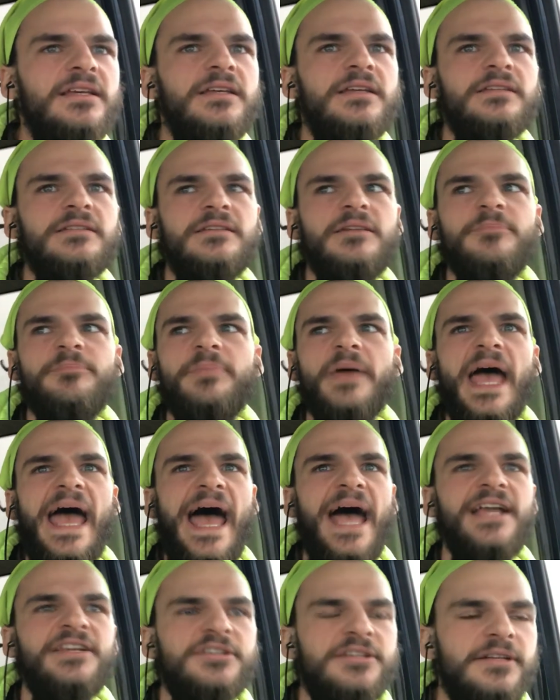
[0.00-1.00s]
and
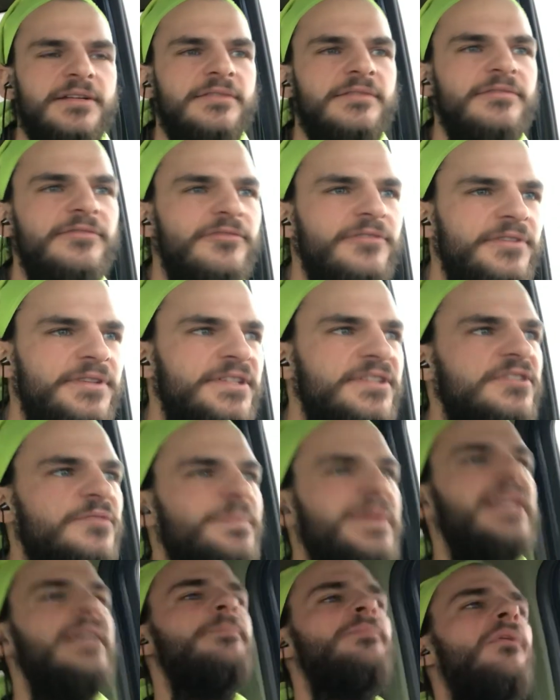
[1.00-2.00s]
compassion for these
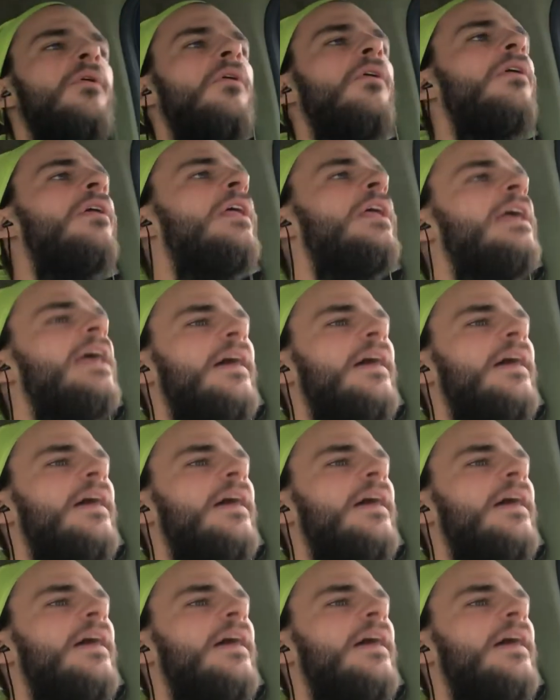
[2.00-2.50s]
people.